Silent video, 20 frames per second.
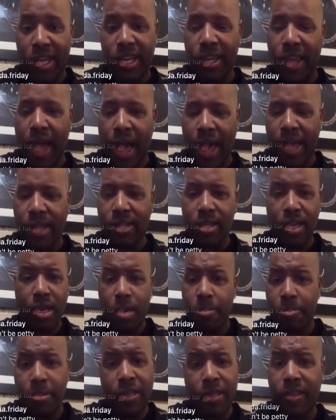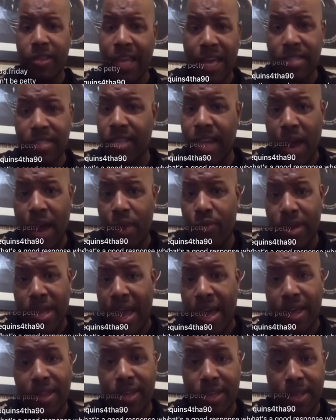liked, but that's not
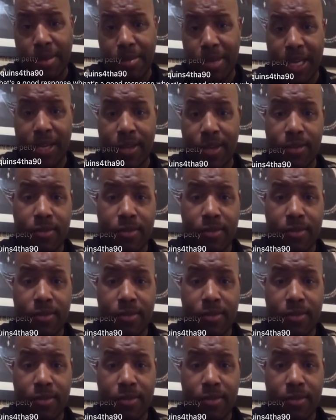reality, man.